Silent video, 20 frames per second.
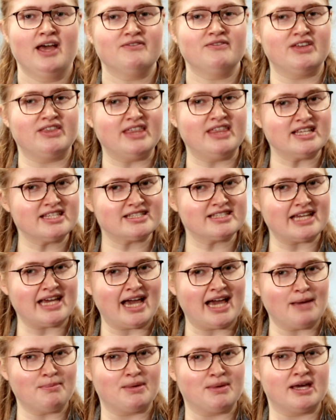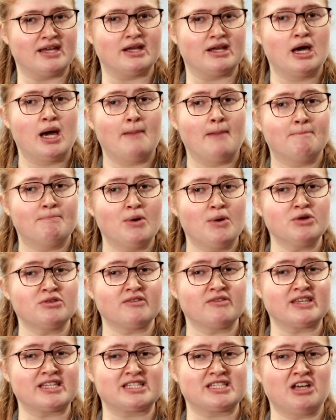For this to happen, both
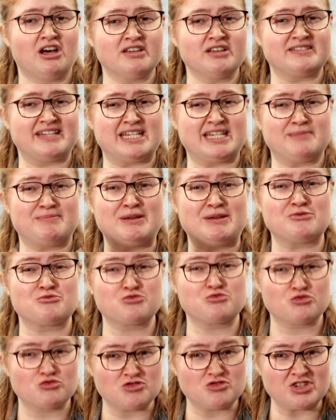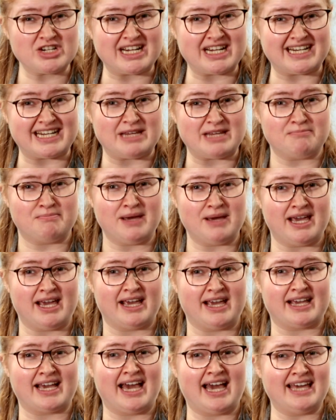of the stars need to be really
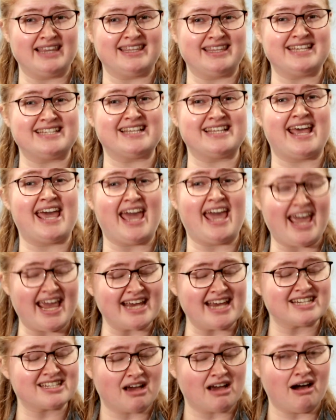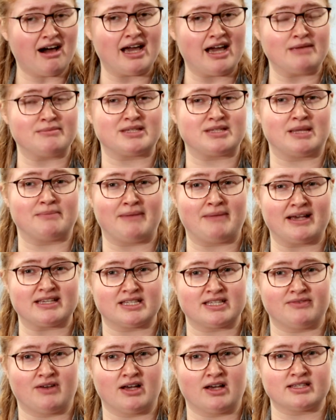big, at least eight times the
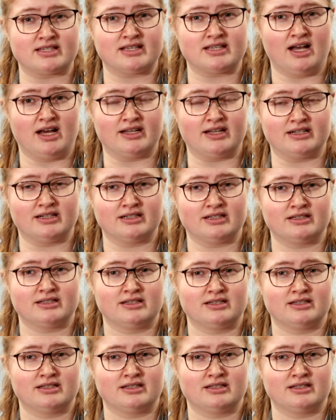mass of our Sun.